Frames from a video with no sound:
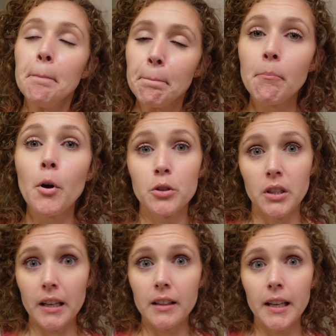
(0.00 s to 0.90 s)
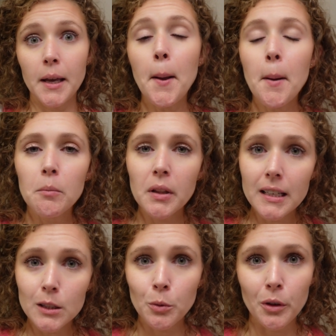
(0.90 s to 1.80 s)
Most likely.
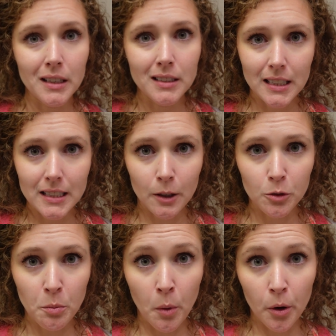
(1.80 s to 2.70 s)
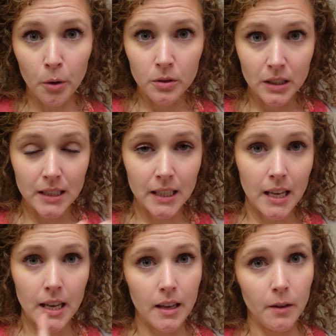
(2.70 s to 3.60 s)
Plus, we're gonna test it out tomorrow
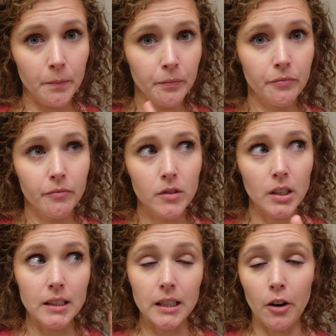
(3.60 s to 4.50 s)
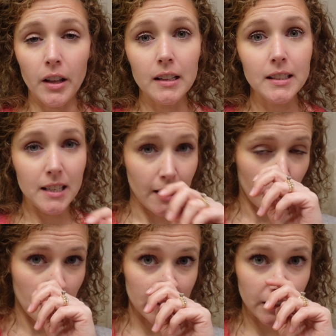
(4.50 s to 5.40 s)
to test it out against another
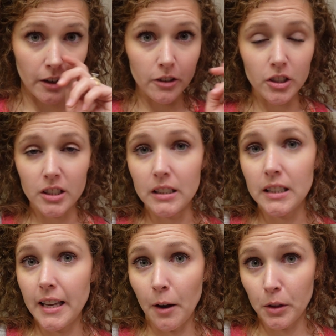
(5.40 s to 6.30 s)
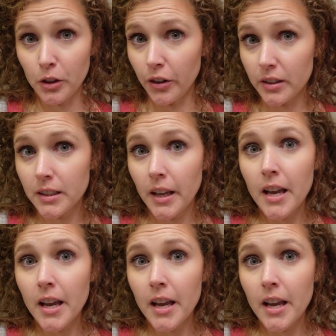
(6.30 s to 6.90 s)
mascara just to see how it looks.